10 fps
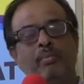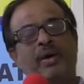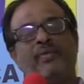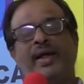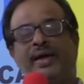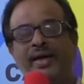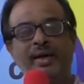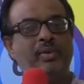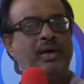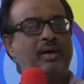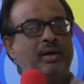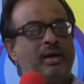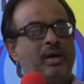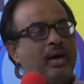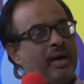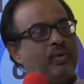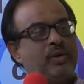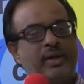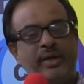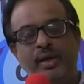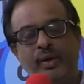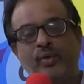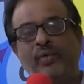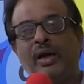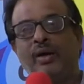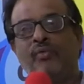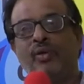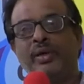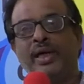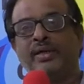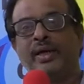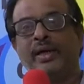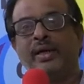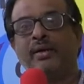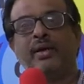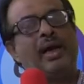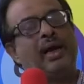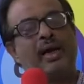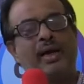But when I came here, it was a really good welcome for me as journey. Ella